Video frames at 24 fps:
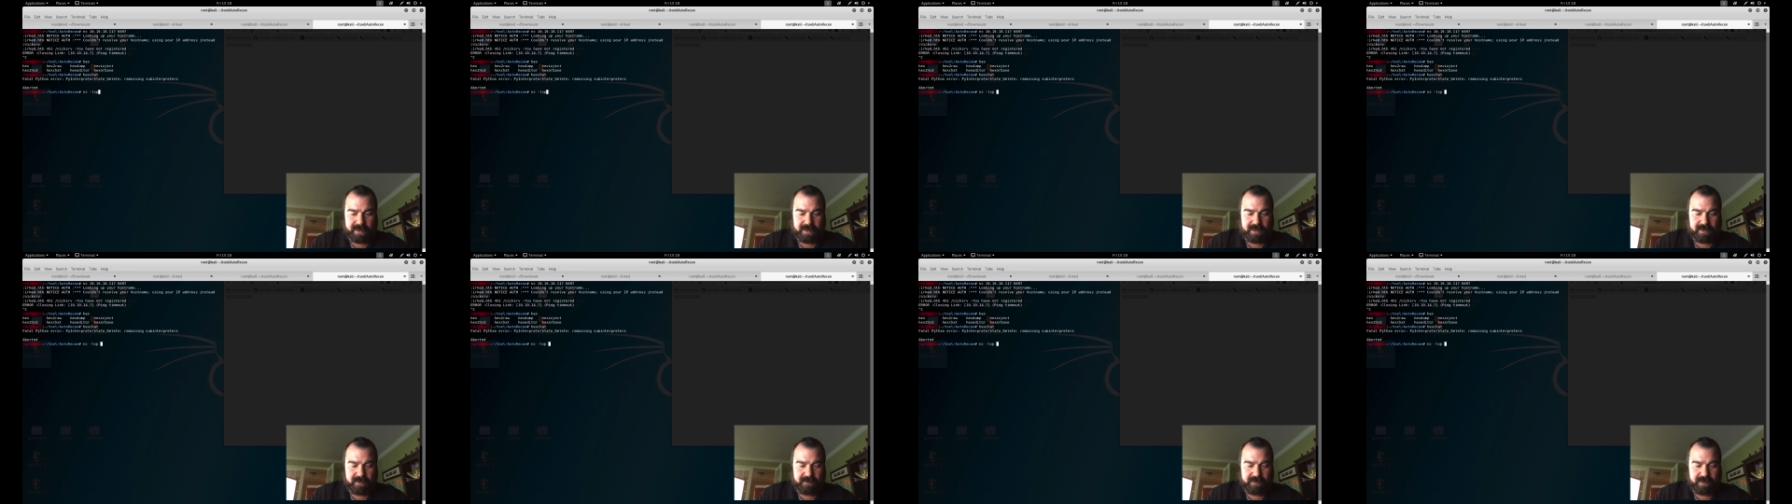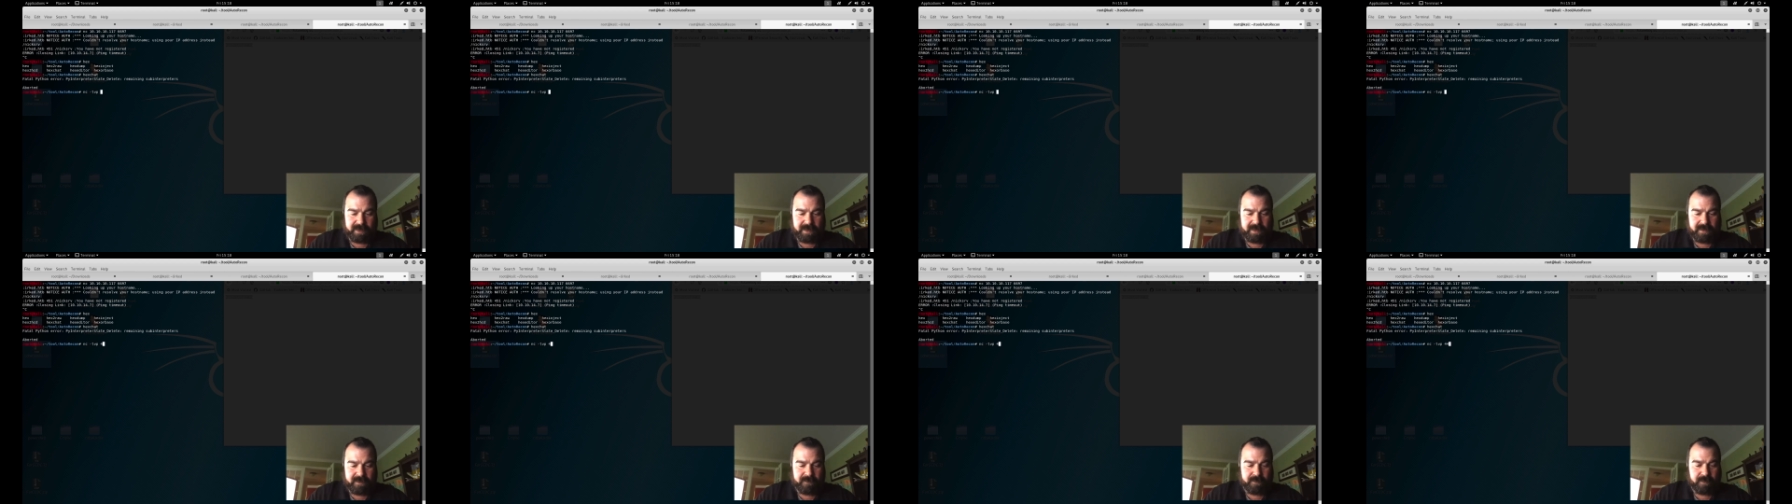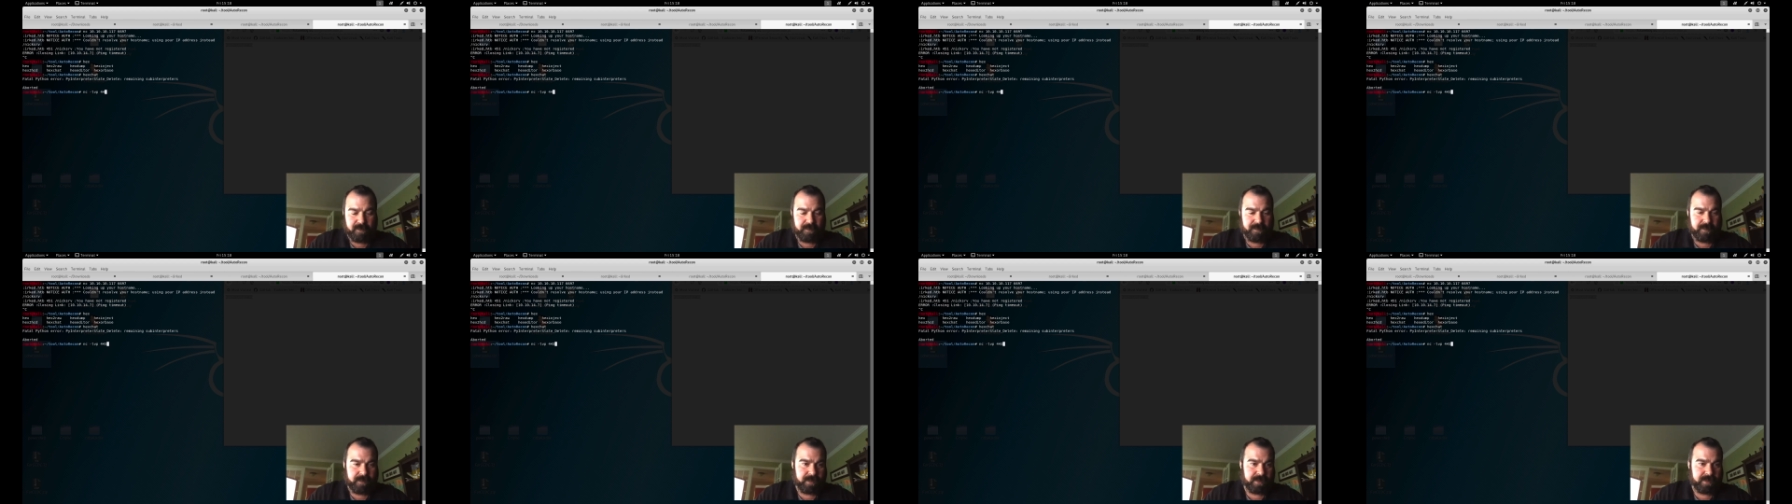over here,
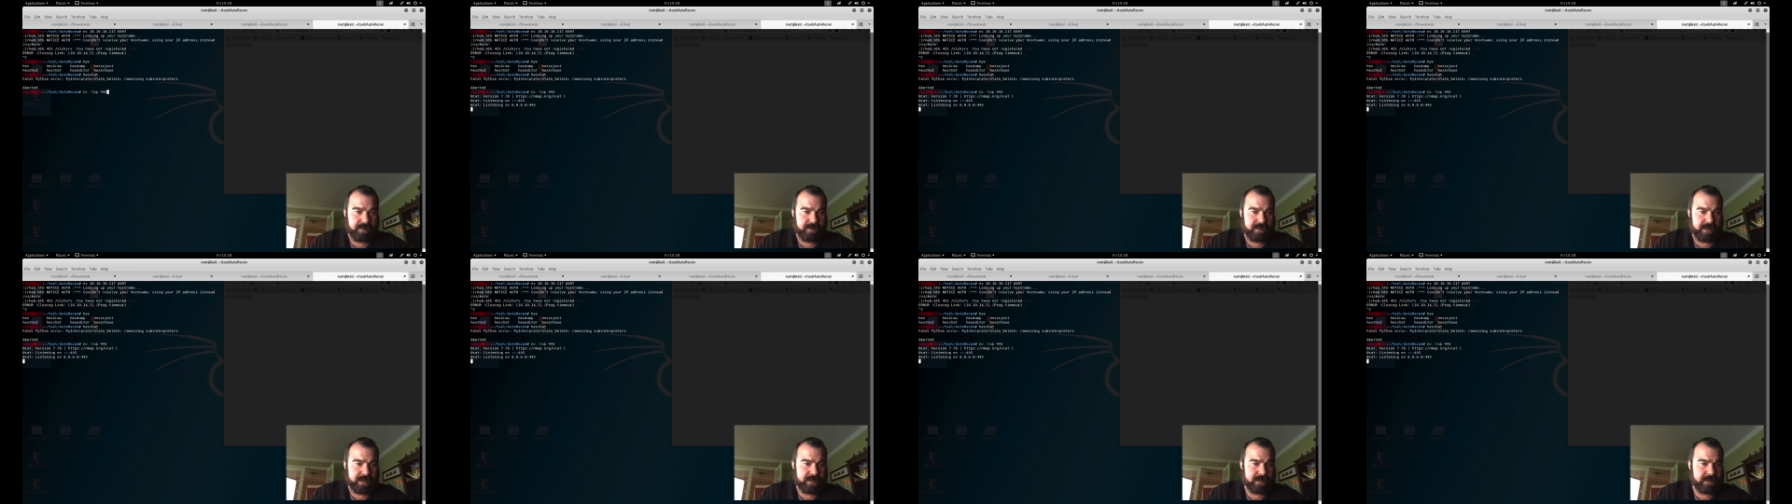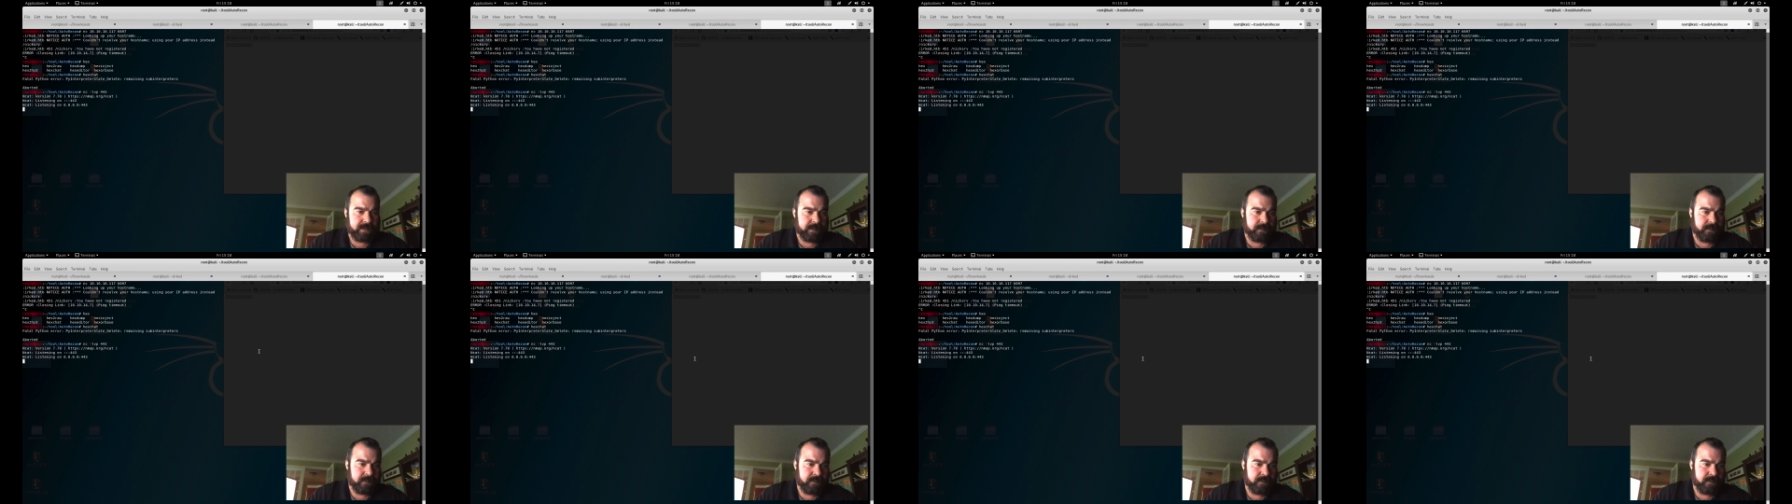443.